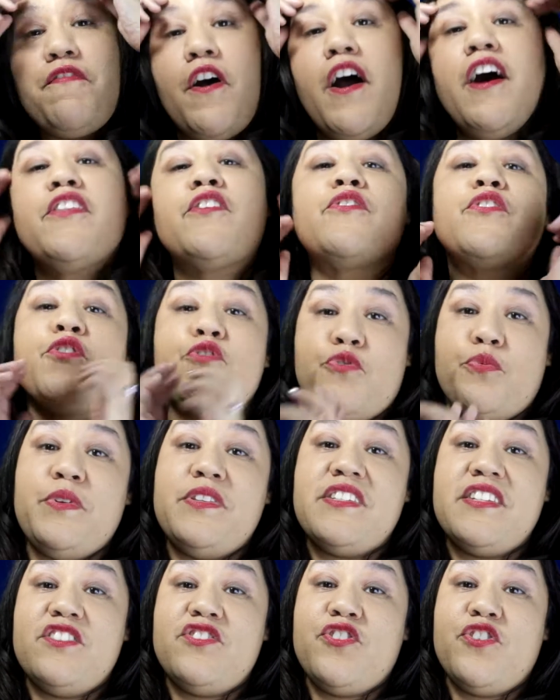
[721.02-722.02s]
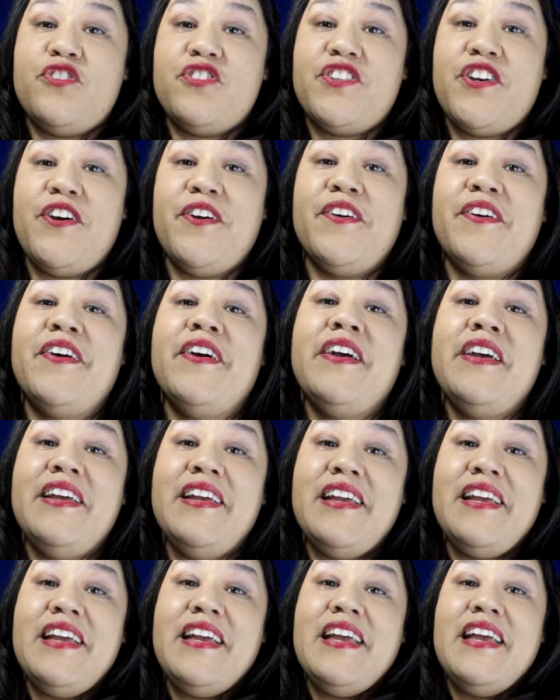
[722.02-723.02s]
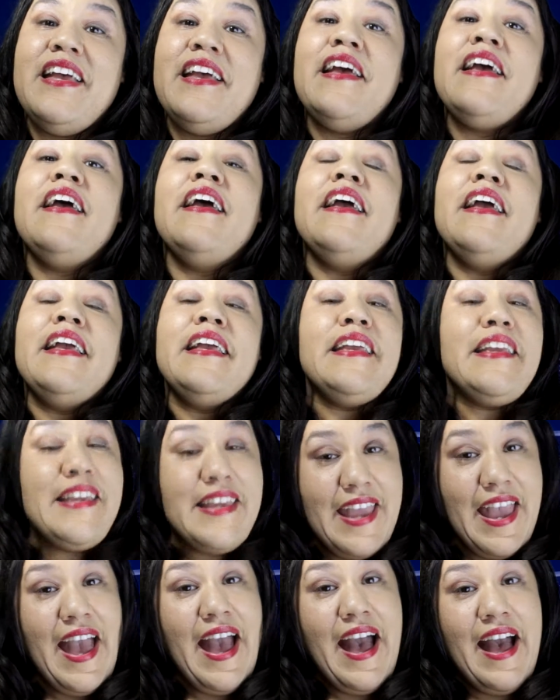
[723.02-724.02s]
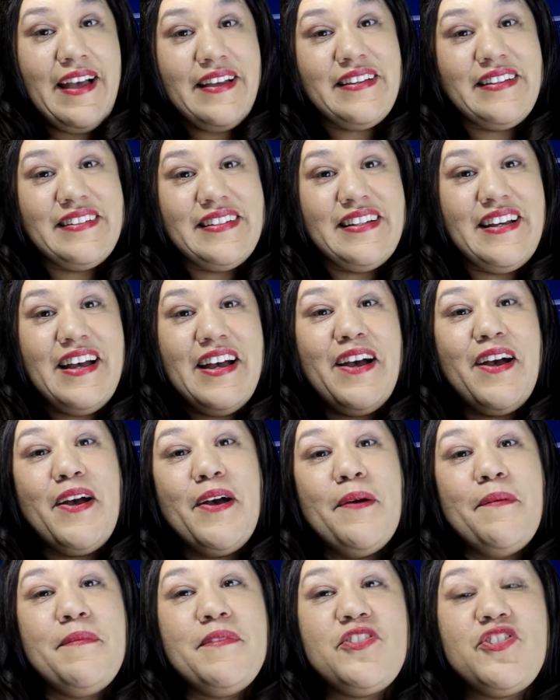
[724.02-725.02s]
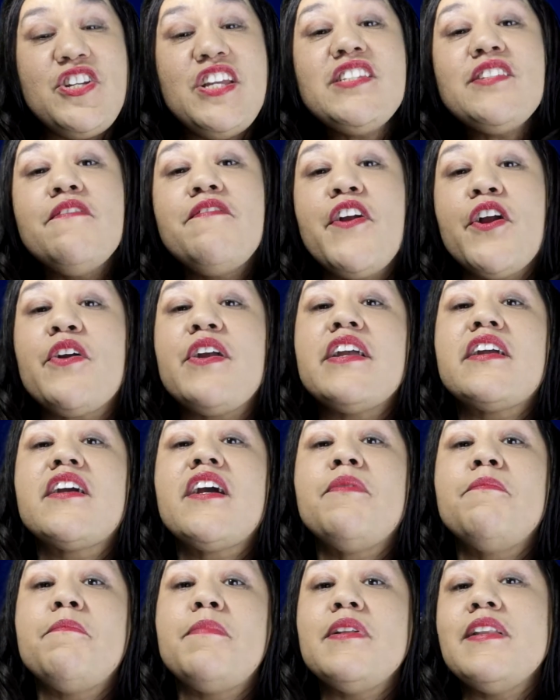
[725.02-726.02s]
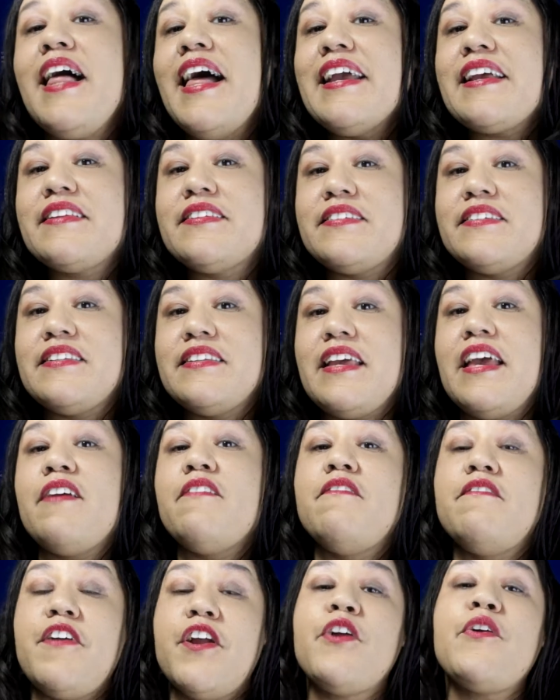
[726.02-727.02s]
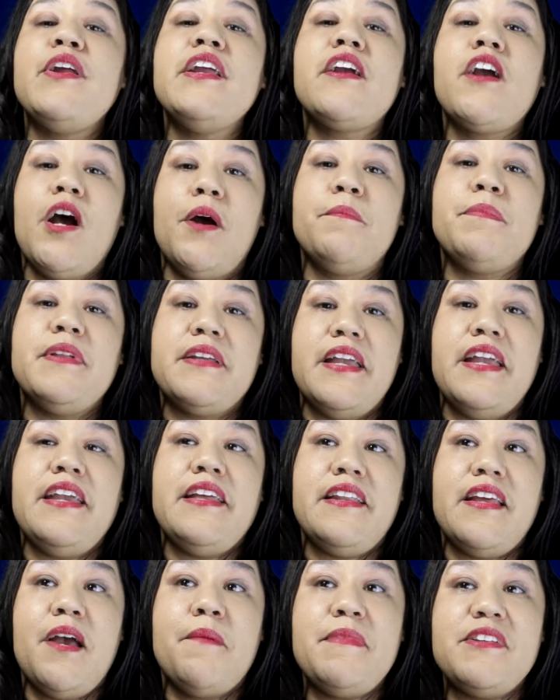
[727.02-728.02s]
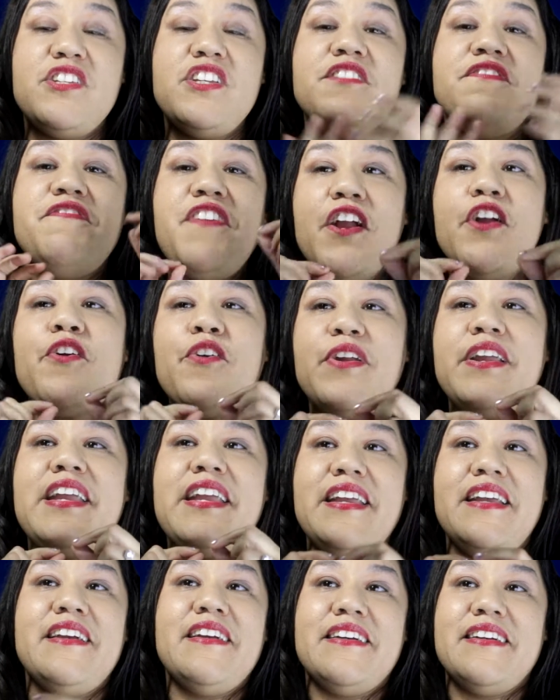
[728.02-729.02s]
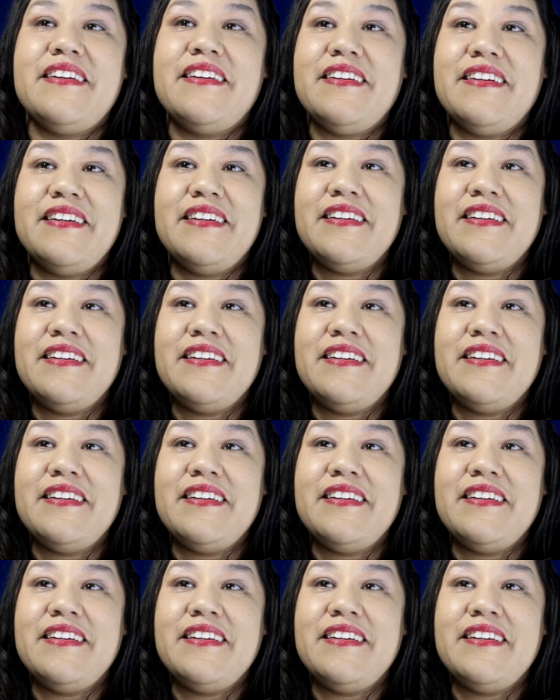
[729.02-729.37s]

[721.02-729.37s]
her father and her twin sister. So, yeah, she's a very complex and very complicated. I mean, she's very,